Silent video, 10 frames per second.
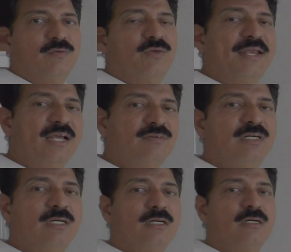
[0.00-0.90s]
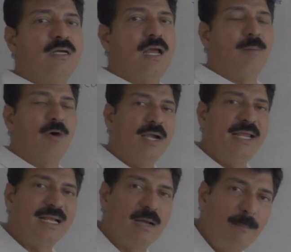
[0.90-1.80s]
Whenever a
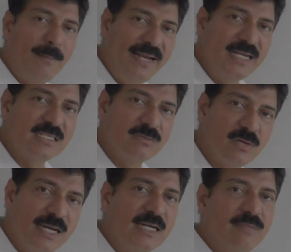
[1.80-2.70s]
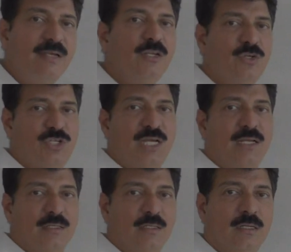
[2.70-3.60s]
body completes one
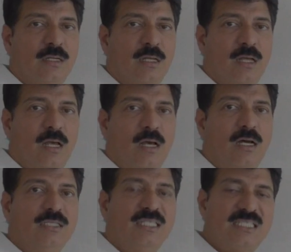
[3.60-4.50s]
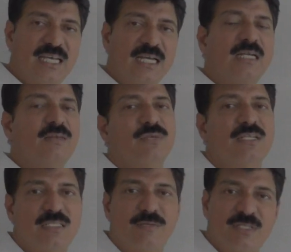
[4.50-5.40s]
revolution on the
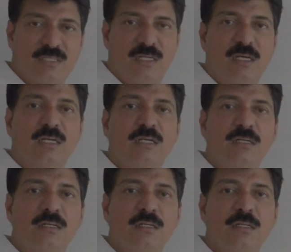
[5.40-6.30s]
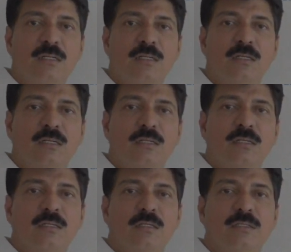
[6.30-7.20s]
circumference of a circle,
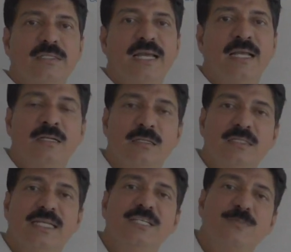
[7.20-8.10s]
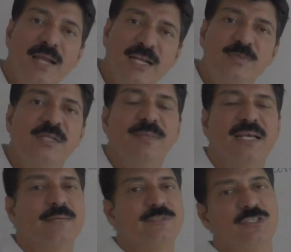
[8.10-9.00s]
then the displacement
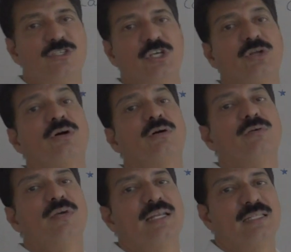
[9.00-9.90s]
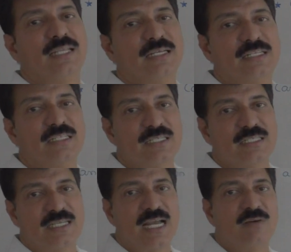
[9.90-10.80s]
becomes zero, whereas the
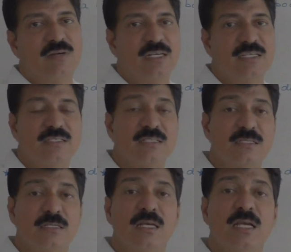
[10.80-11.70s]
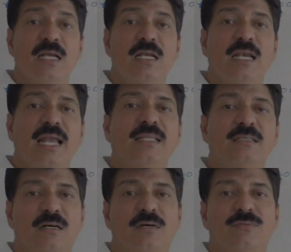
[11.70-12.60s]
distance traveled is the
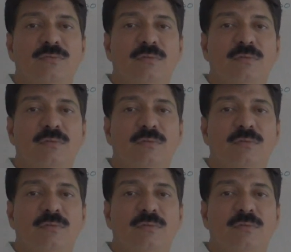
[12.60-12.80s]
length of